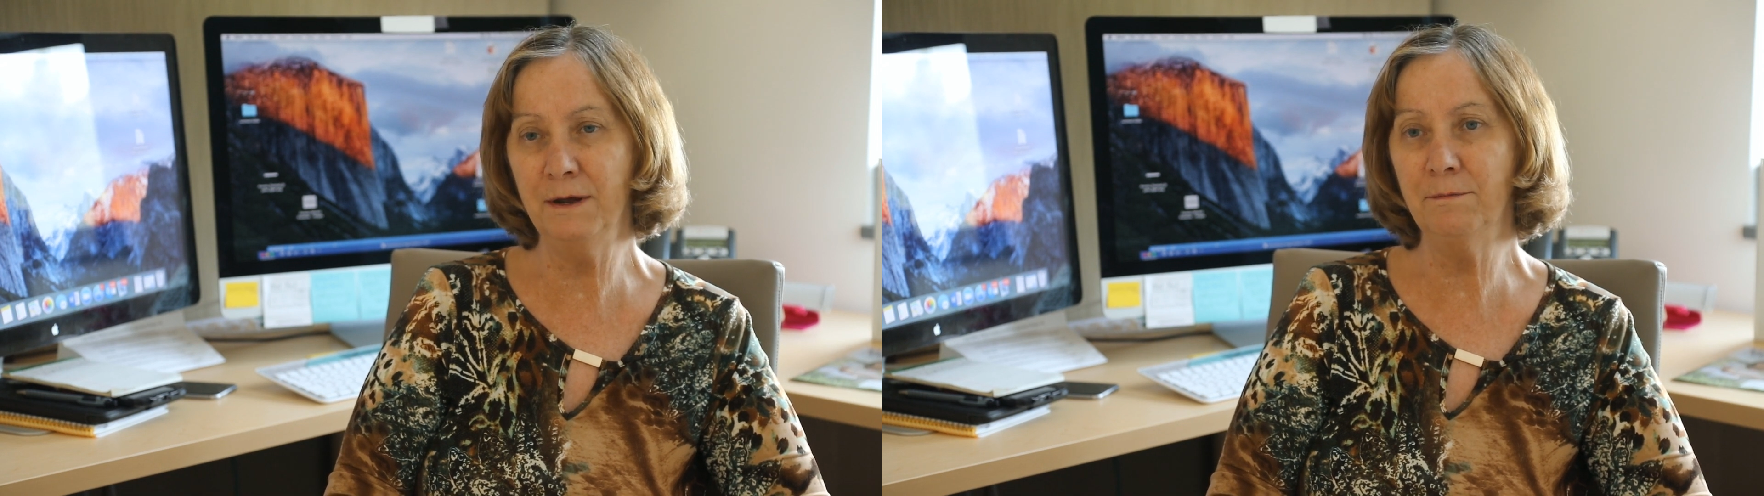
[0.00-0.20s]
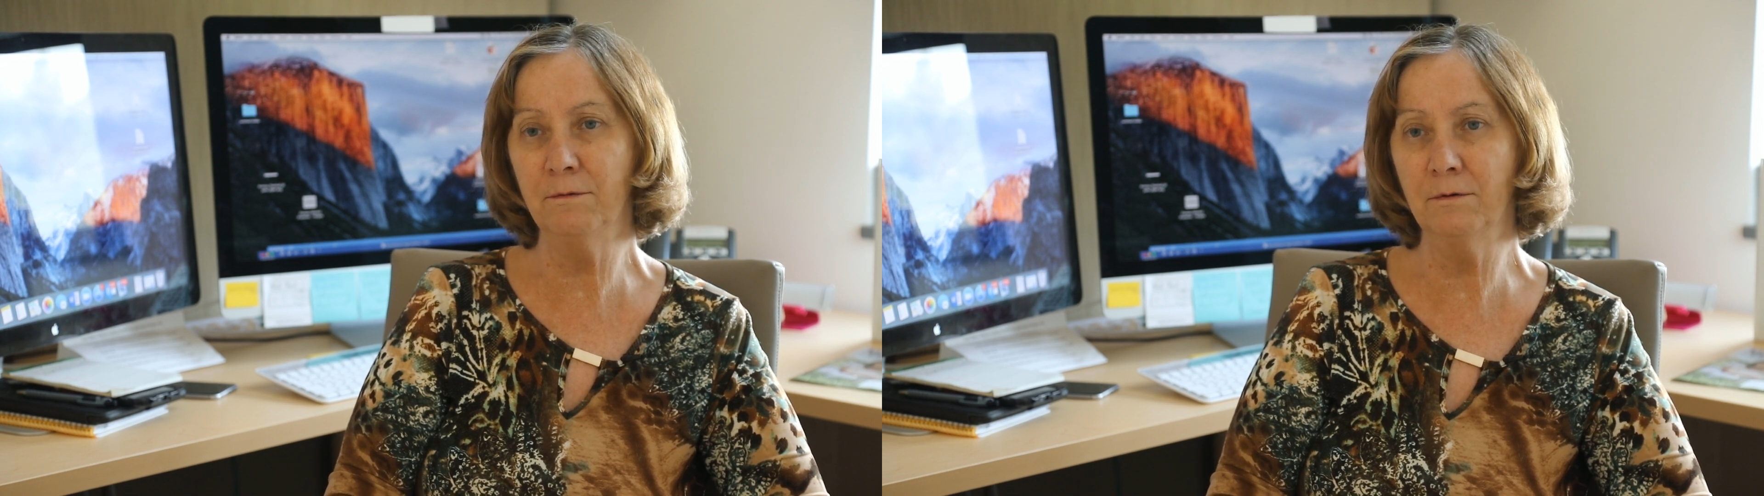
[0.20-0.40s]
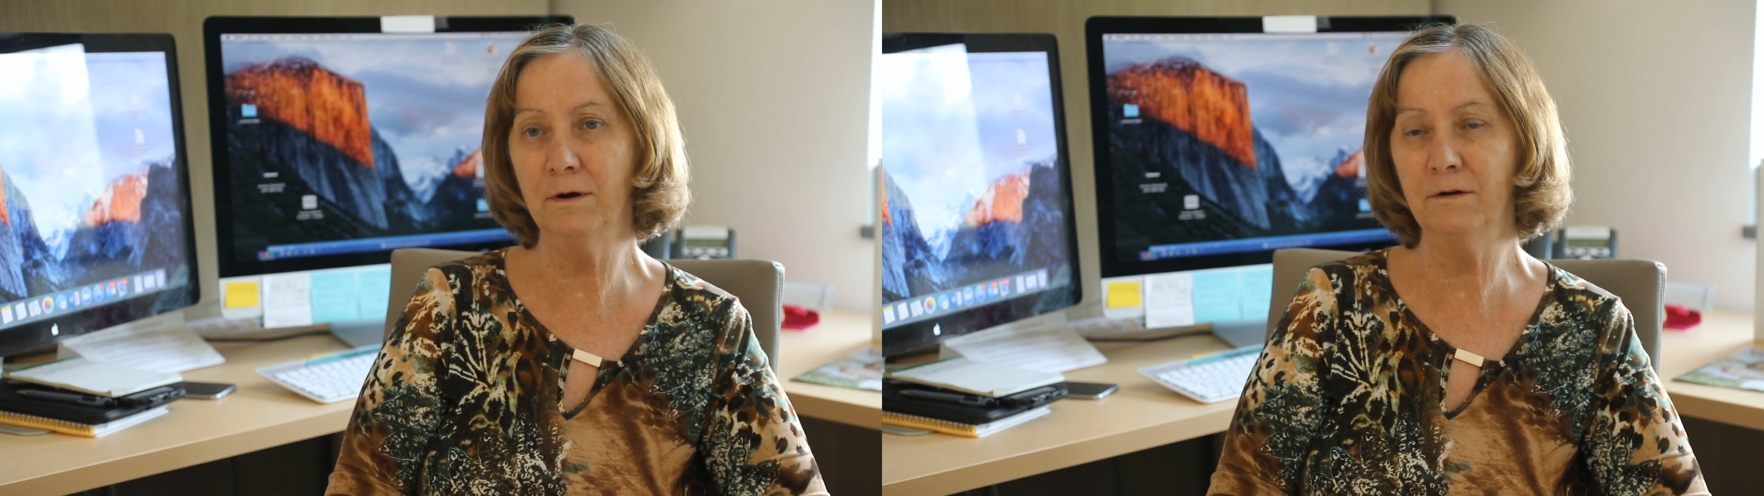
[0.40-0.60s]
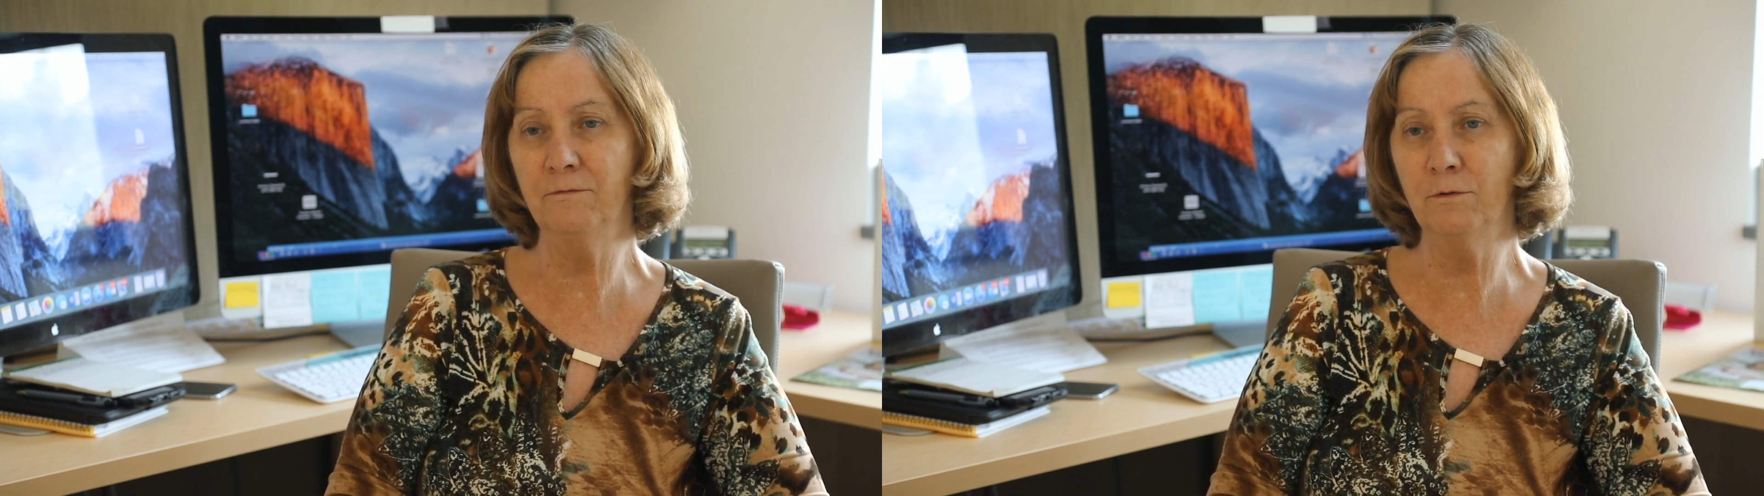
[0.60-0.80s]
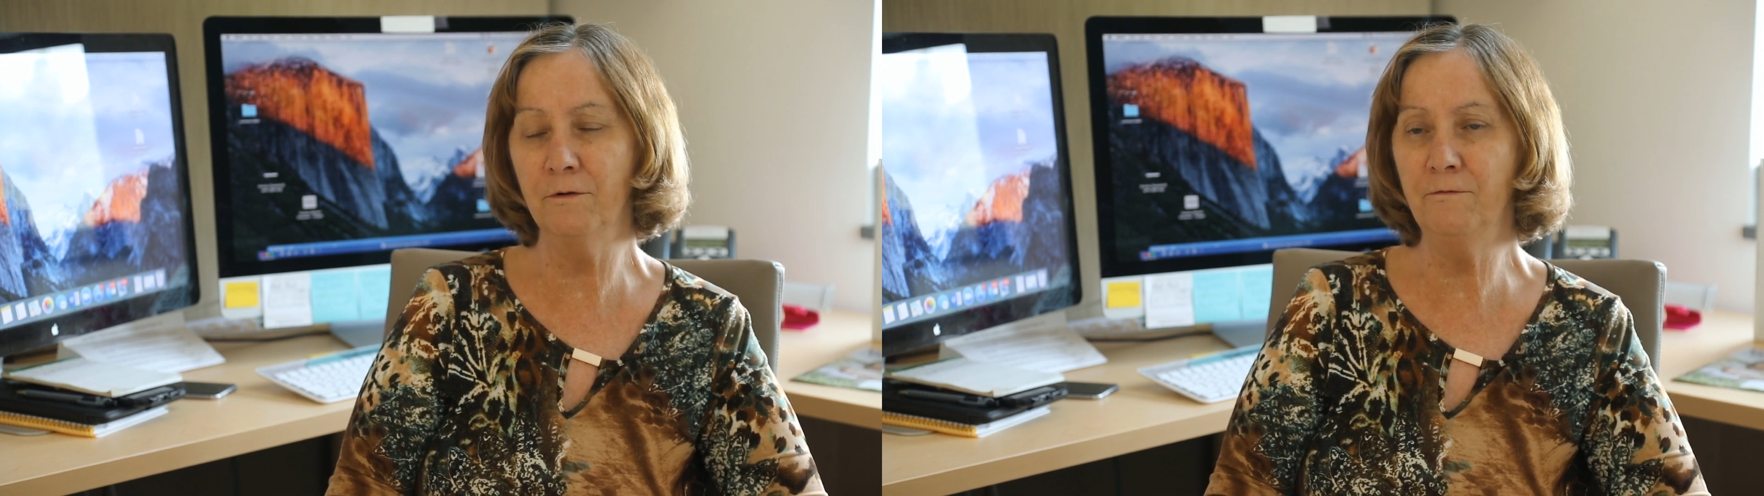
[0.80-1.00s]
paperwork.
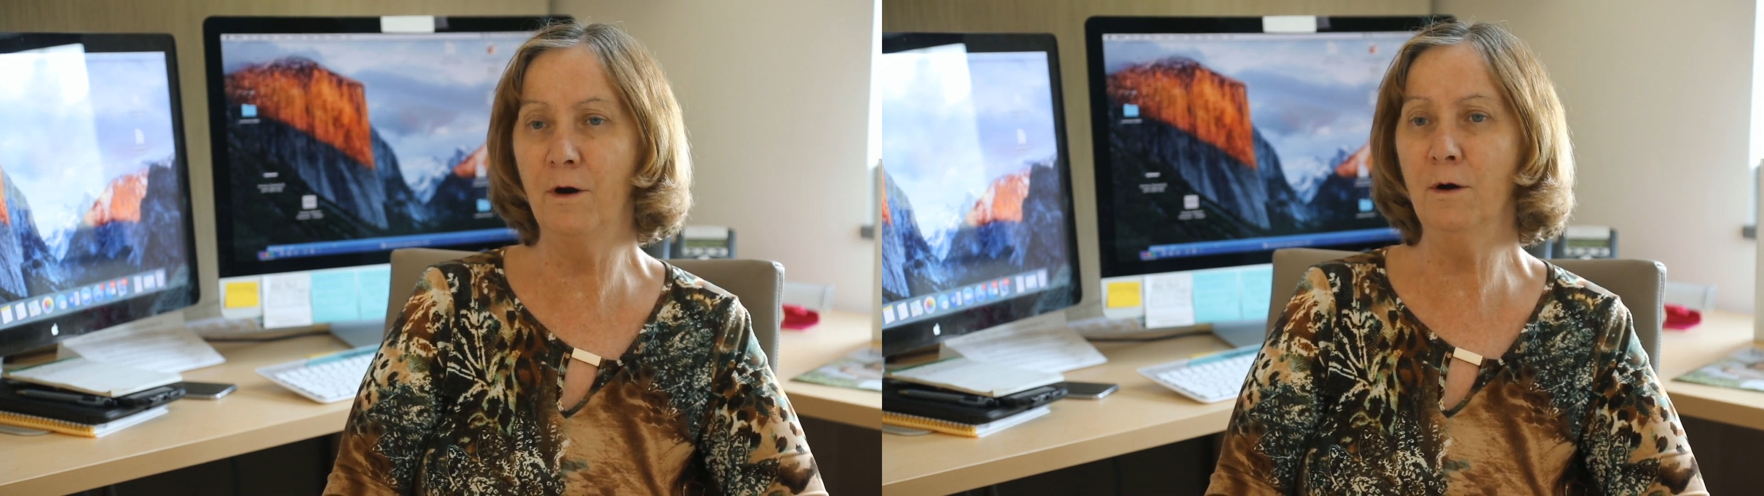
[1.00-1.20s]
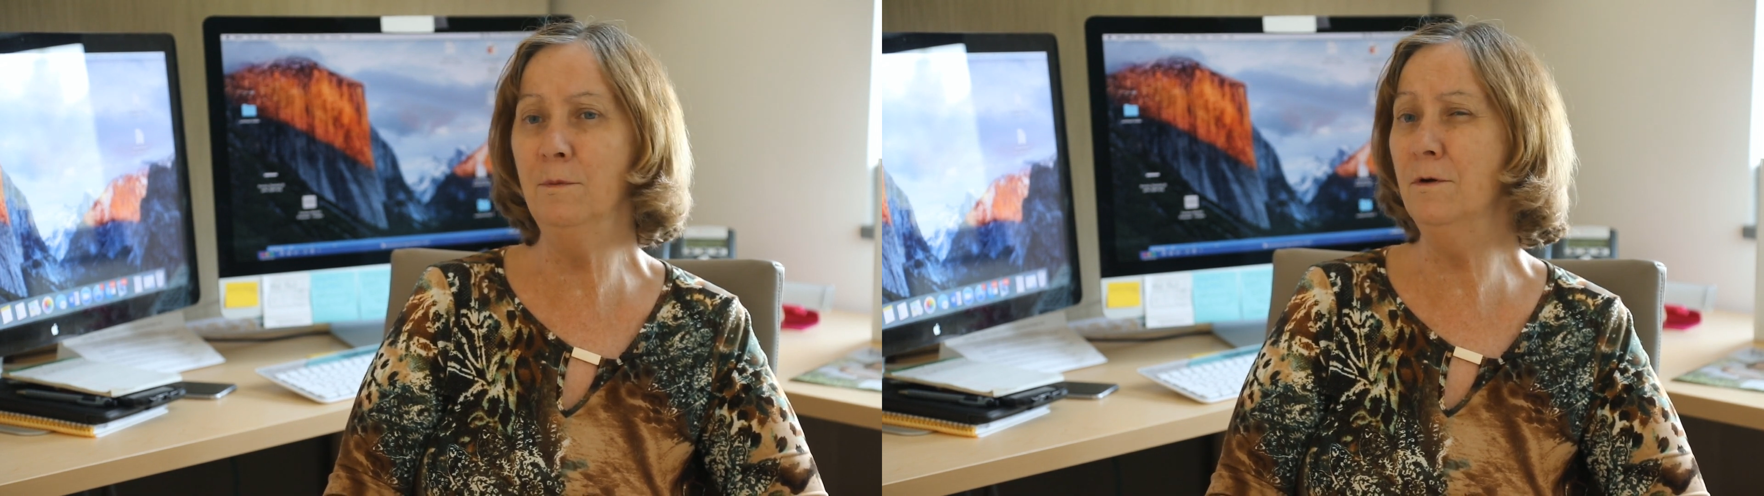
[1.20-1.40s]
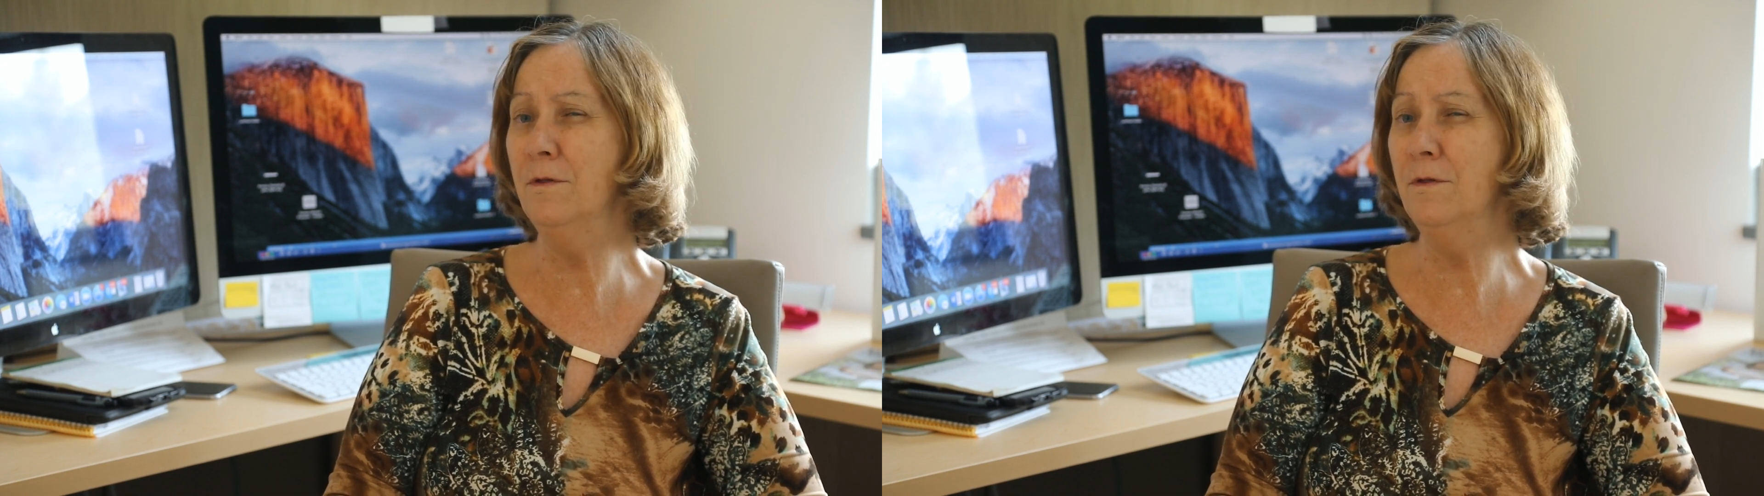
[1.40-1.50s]
For a farmer